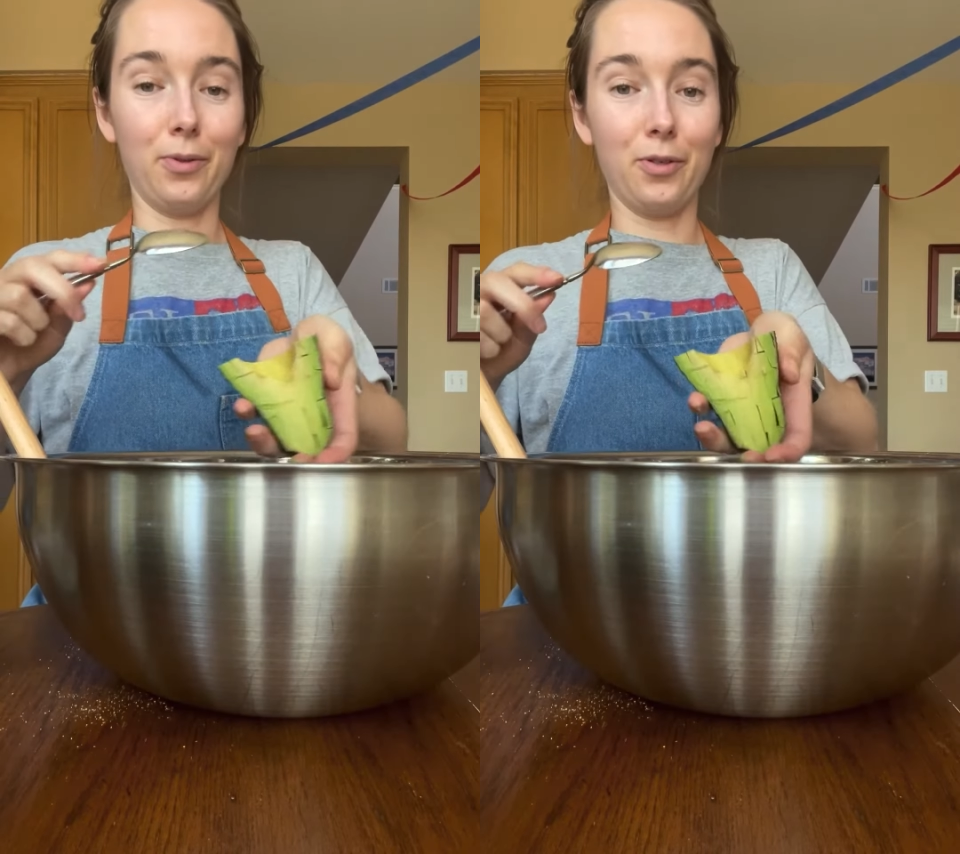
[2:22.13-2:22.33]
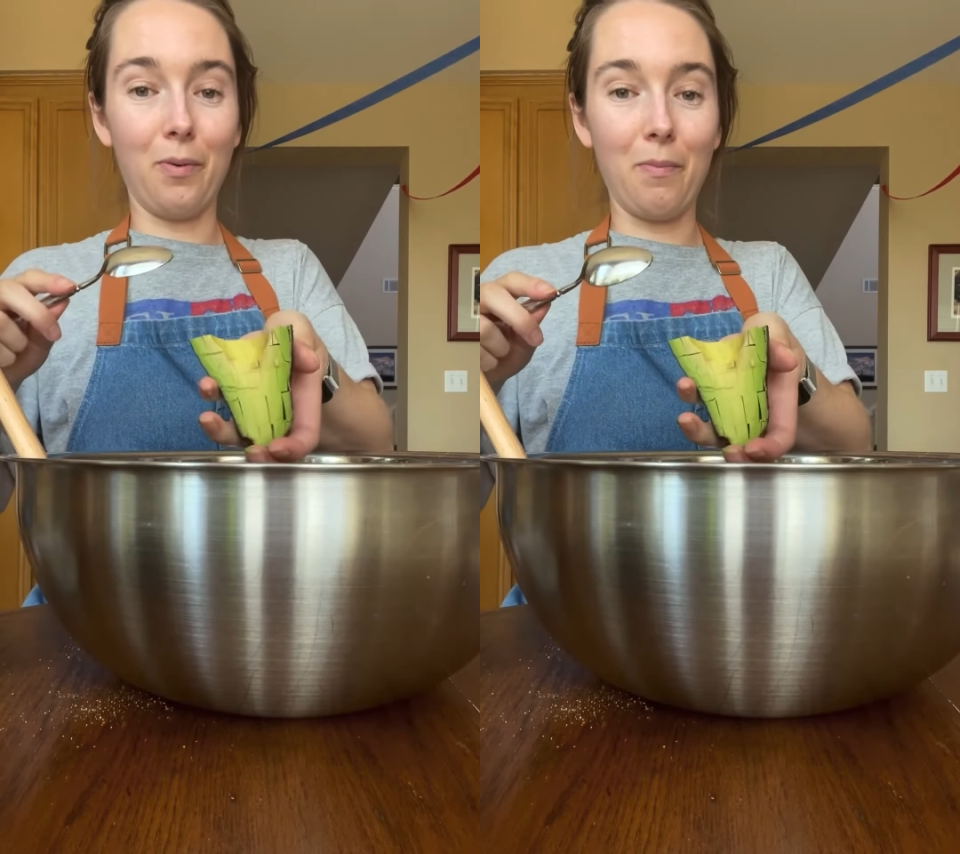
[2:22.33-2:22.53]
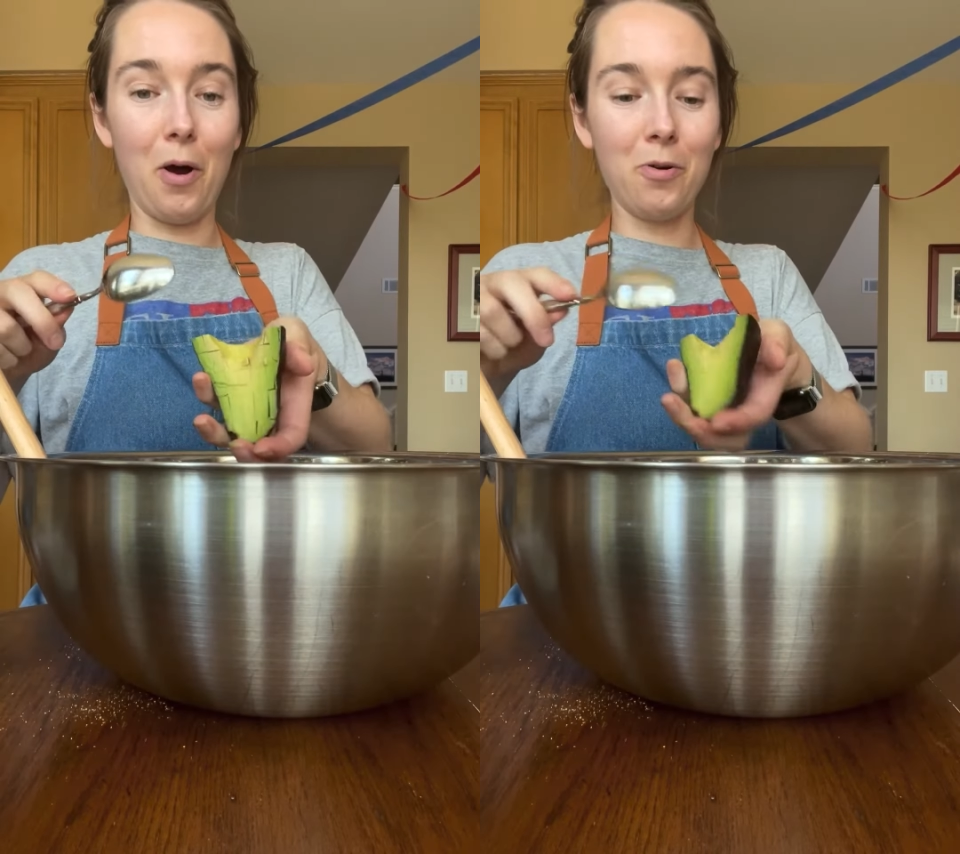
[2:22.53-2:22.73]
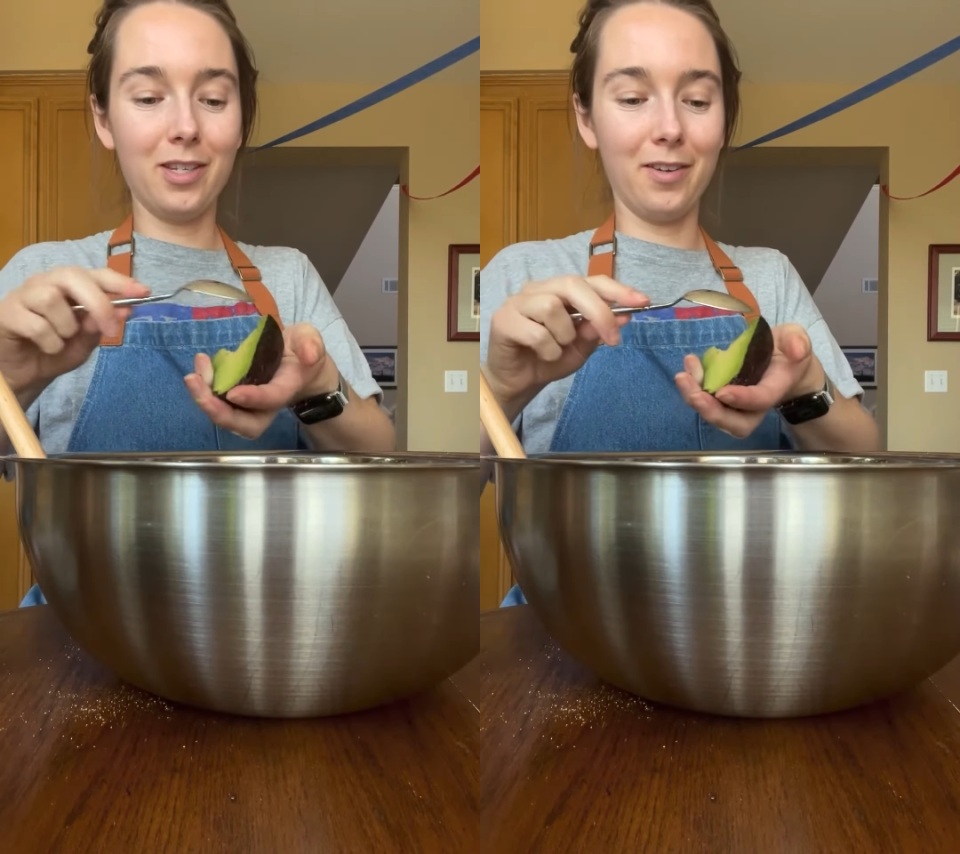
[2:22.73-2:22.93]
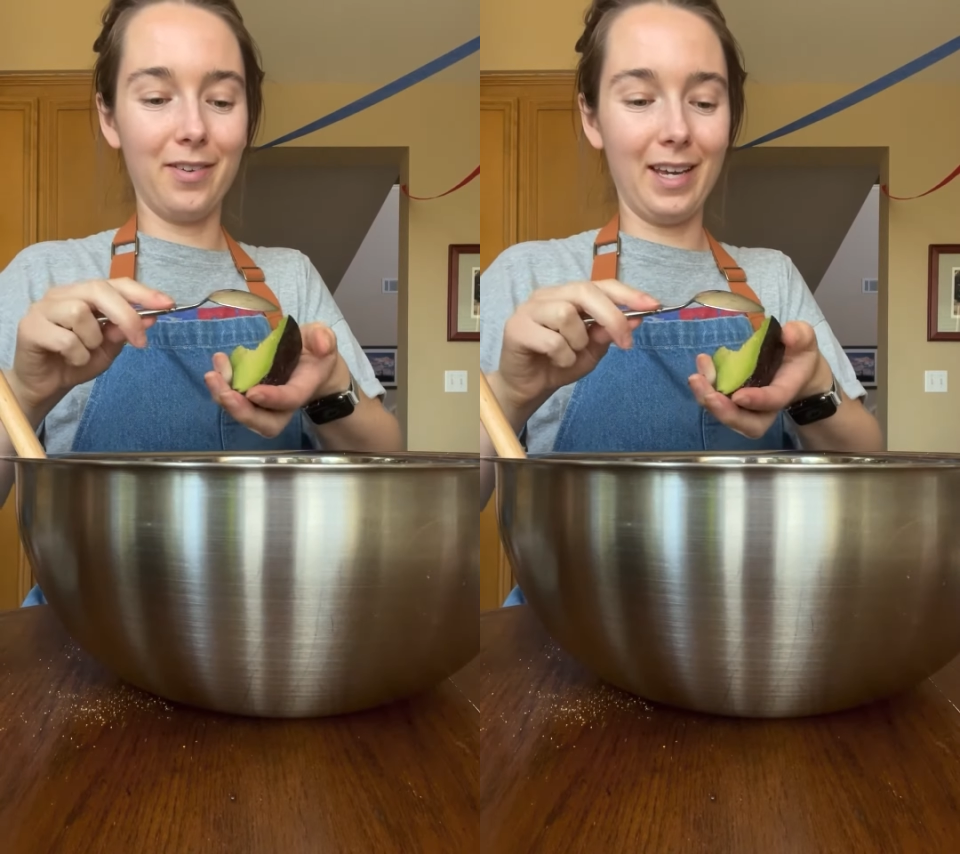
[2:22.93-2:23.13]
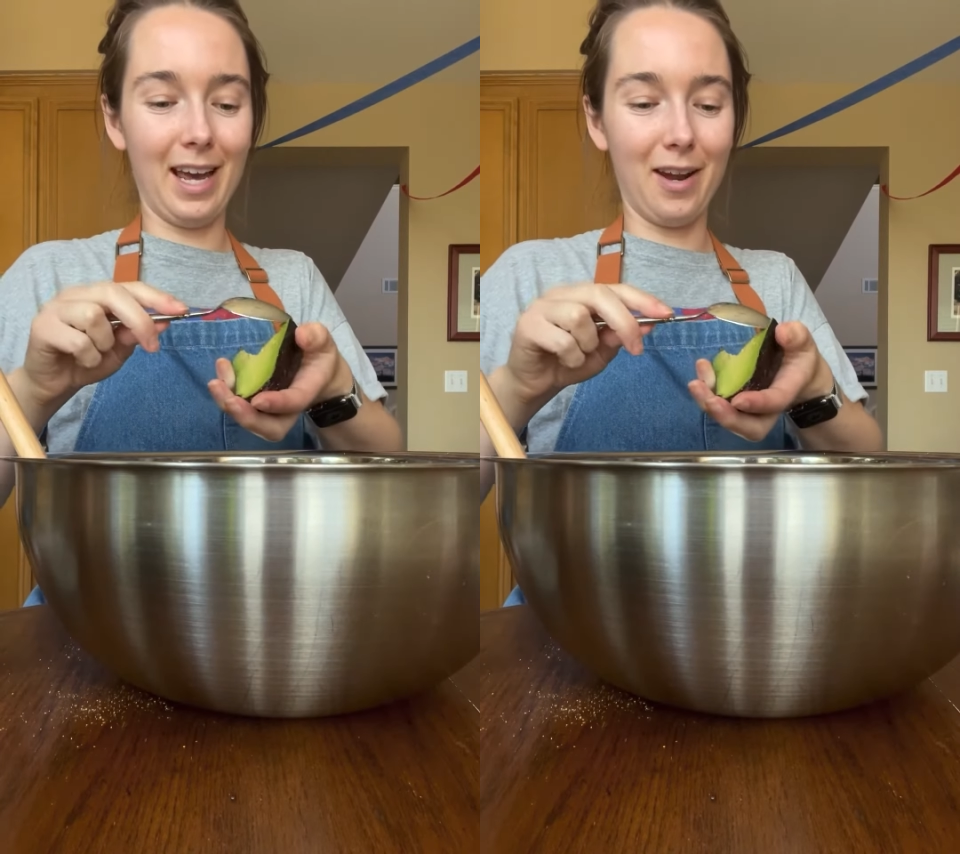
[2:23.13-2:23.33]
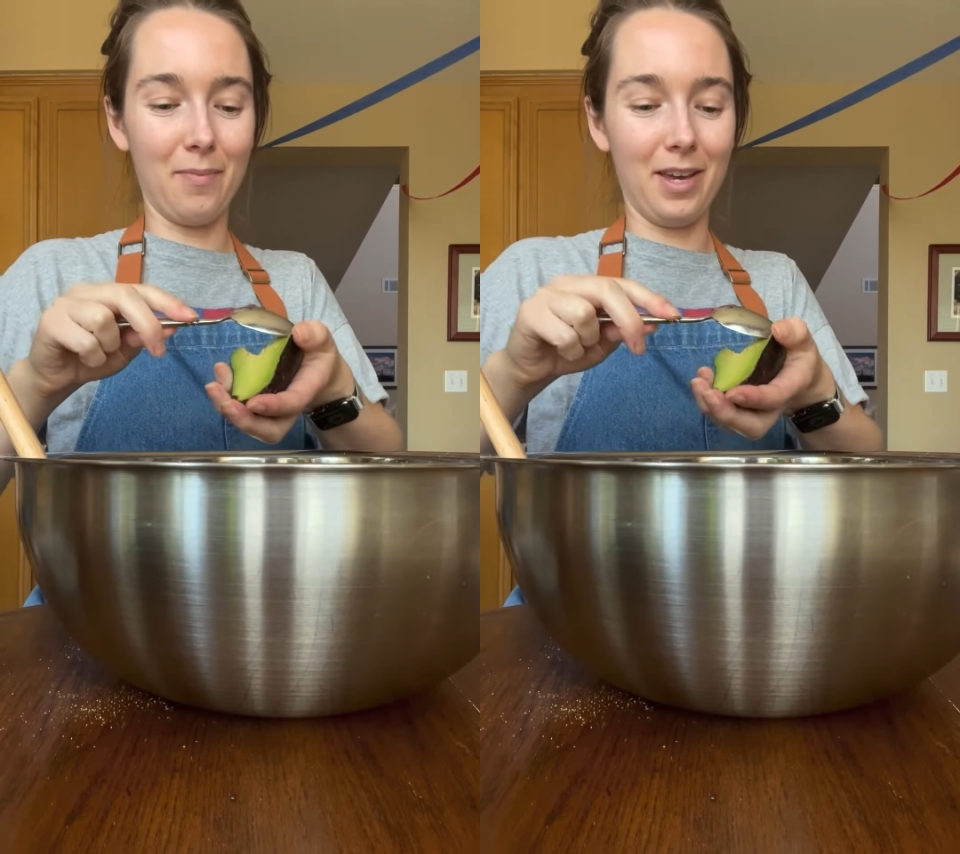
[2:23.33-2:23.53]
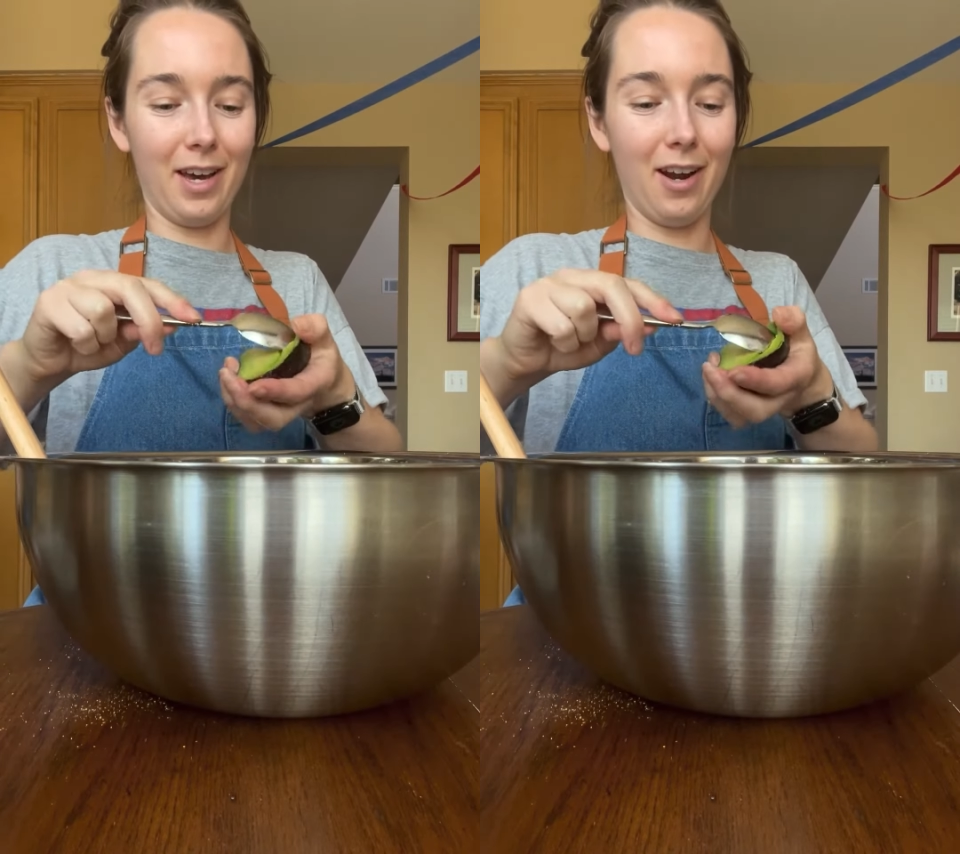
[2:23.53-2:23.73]
so most of it had to
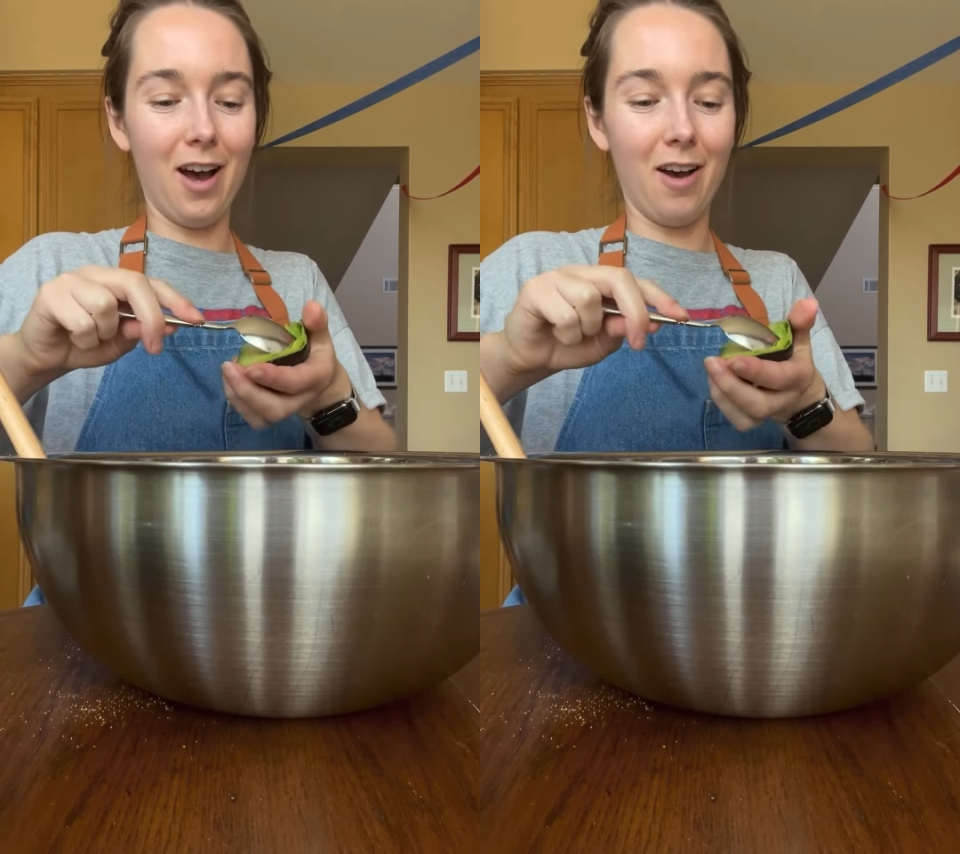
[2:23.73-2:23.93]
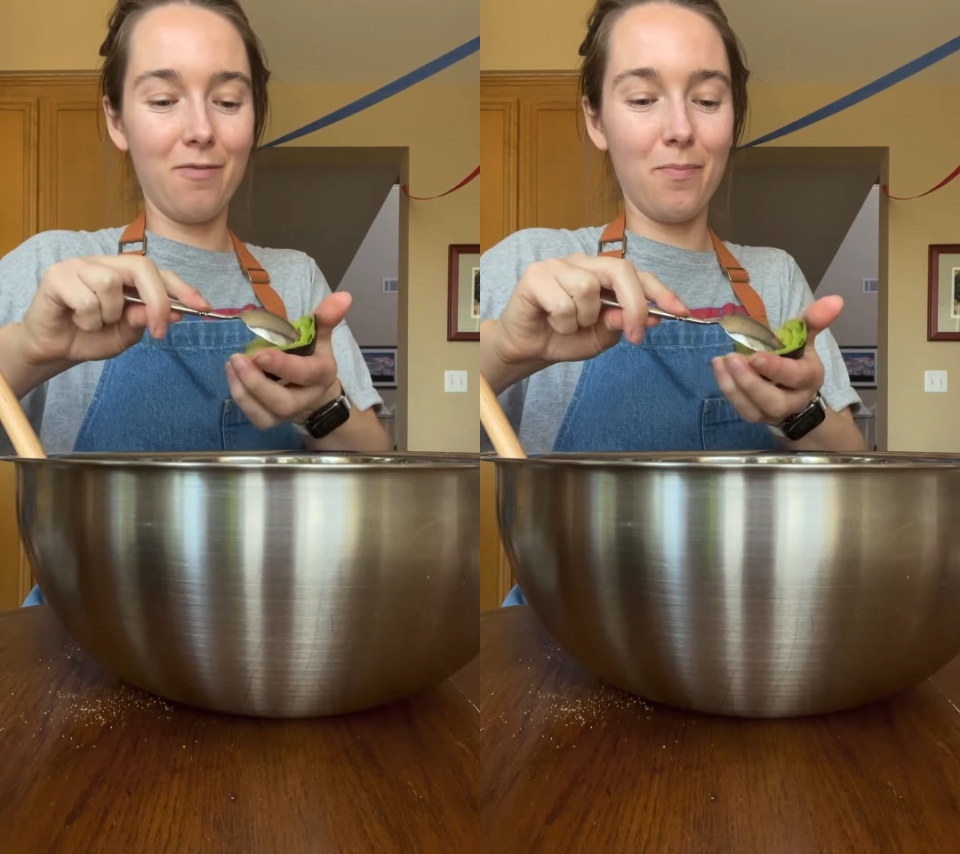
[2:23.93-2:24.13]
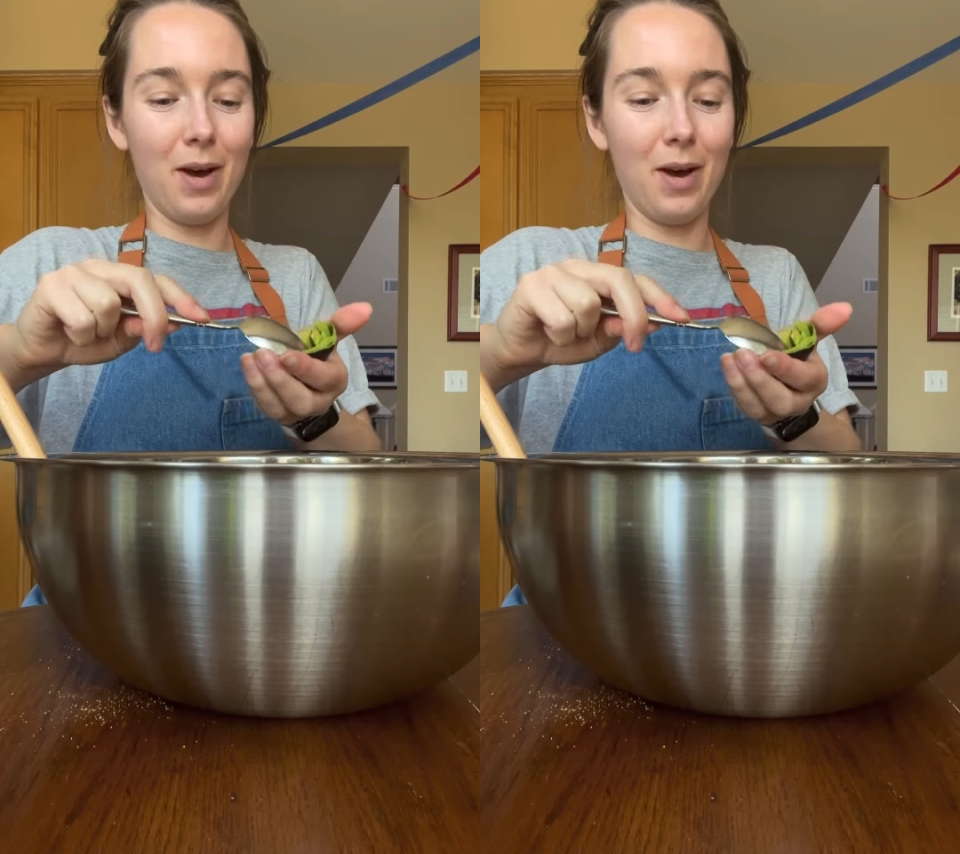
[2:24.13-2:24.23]
be cut off,